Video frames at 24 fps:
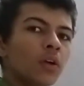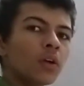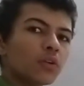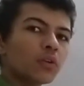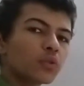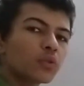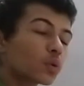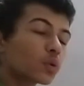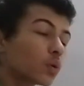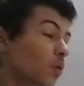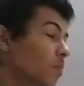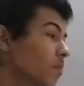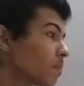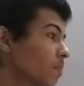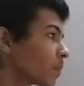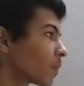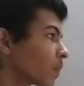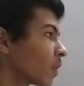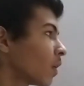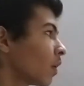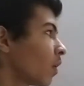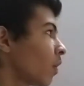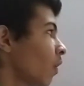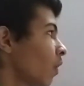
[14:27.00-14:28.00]
So
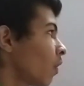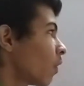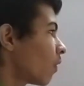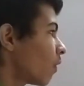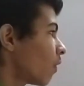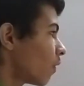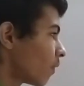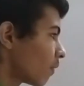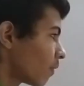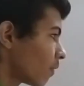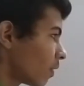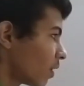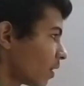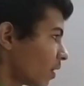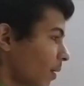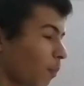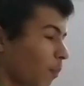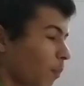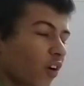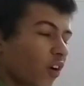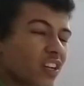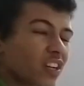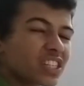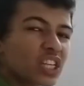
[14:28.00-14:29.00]

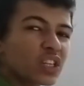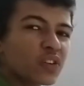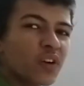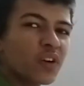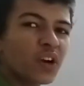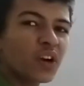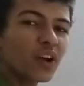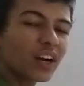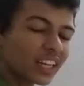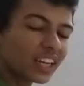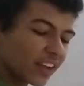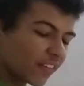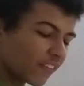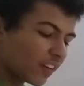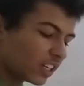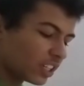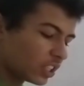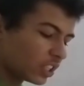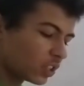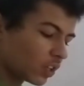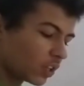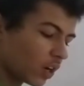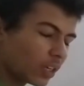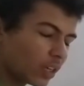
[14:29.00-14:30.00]
pause this video and give it a
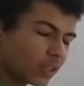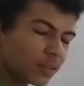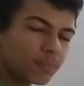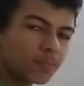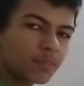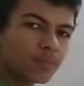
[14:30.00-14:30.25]
shot.